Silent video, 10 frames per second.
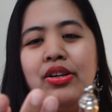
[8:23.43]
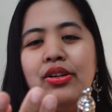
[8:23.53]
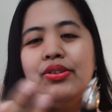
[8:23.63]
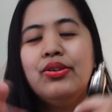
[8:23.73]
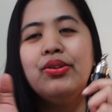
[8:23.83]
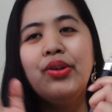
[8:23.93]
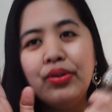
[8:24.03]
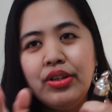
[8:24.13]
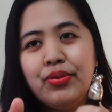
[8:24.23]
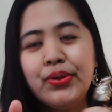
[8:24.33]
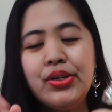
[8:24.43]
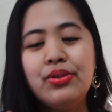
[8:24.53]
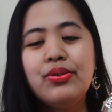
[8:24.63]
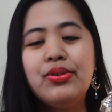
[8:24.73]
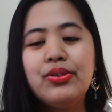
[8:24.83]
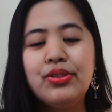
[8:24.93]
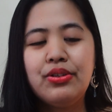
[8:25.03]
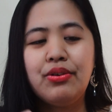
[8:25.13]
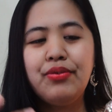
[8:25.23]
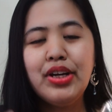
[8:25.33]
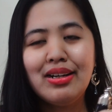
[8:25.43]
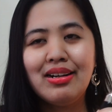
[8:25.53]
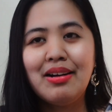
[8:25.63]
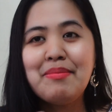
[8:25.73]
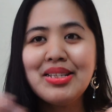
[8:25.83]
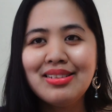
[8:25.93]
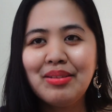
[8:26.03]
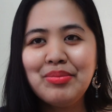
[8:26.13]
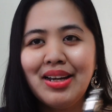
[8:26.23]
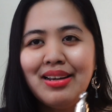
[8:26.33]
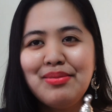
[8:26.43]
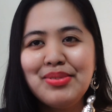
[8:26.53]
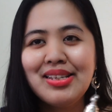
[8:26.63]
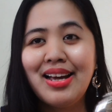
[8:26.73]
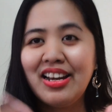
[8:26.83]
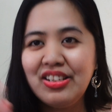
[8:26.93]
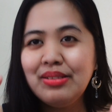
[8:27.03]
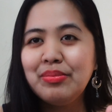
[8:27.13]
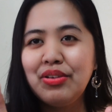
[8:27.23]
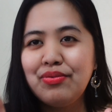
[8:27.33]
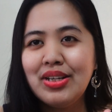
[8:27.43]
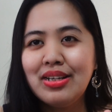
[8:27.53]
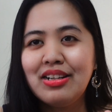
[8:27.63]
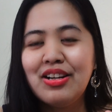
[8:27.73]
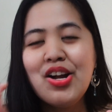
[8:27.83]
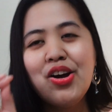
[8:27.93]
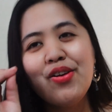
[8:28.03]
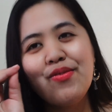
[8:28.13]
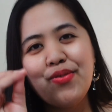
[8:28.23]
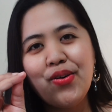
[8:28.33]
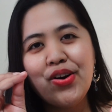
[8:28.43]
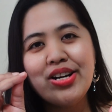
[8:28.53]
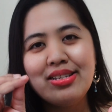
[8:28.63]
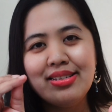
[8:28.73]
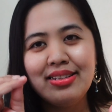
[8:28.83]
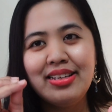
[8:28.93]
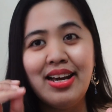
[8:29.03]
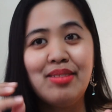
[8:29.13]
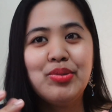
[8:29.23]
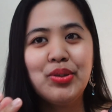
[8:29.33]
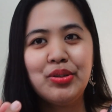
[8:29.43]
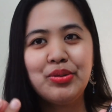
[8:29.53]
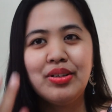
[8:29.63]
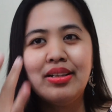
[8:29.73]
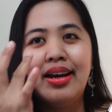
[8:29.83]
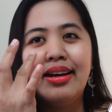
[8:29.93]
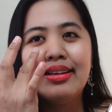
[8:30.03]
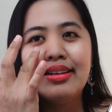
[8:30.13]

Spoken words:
So no need for you to use your finger, but sometimes I use my finger for easily absorption, like